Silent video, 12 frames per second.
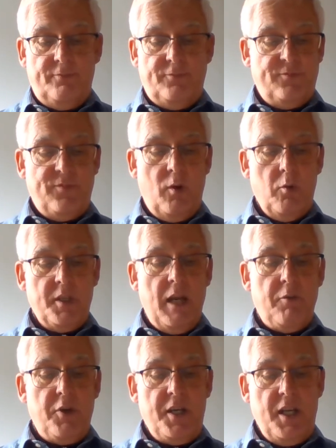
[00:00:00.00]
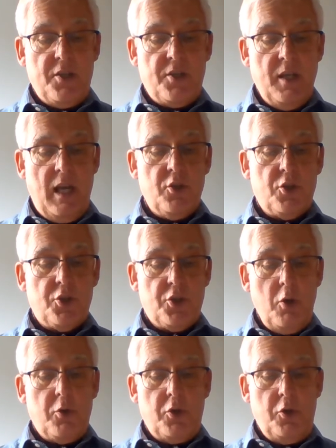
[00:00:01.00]
whatever it is, and
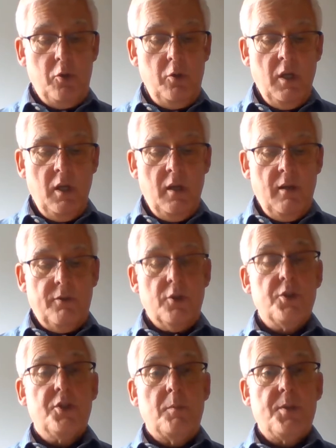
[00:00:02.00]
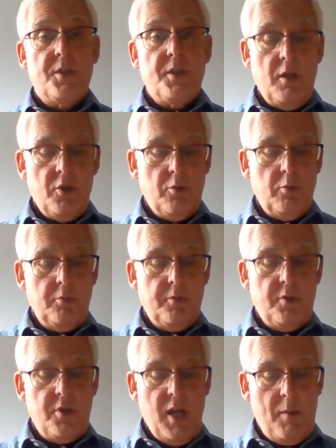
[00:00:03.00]
soak you for substantial
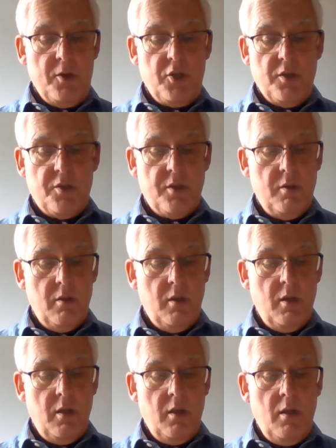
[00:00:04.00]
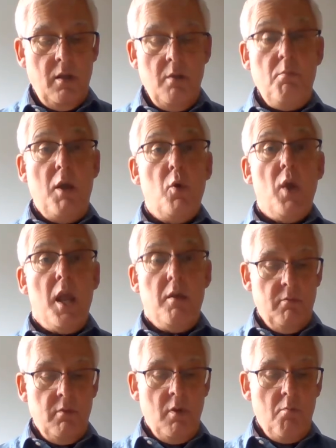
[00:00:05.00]
damages." "Mais
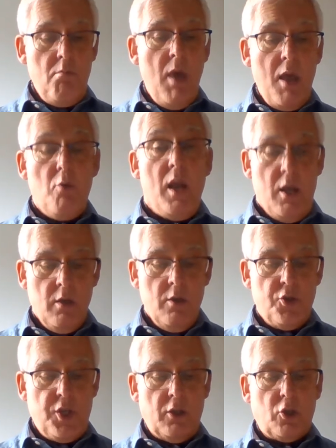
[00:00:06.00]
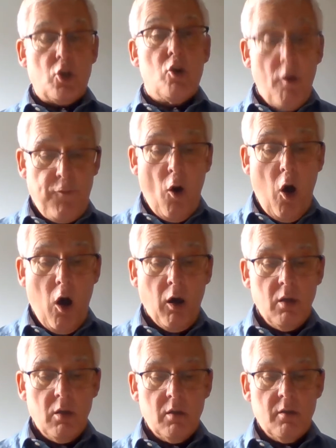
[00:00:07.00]
oui, c'est trop fort!"
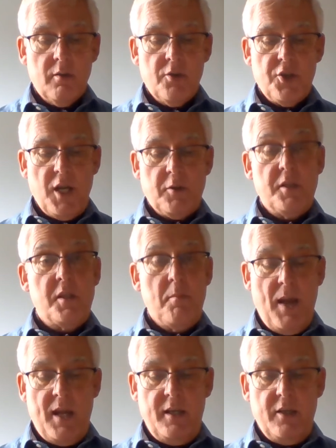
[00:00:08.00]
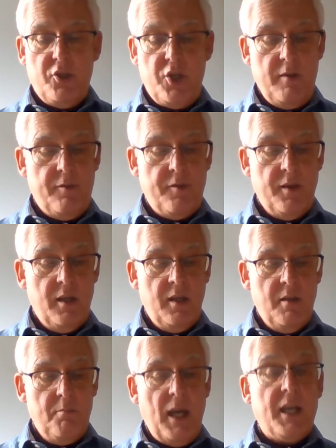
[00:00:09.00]
shouted the bandit chief,
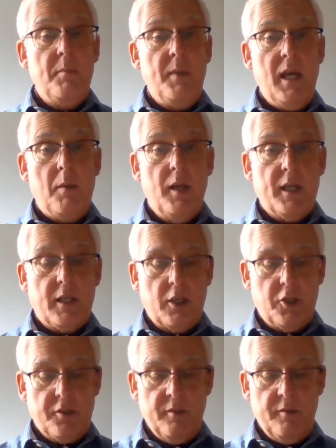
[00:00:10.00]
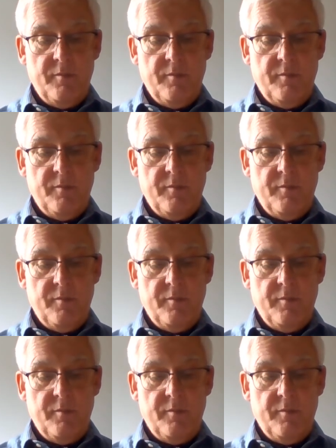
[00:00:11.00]
backing me up like a good 'un.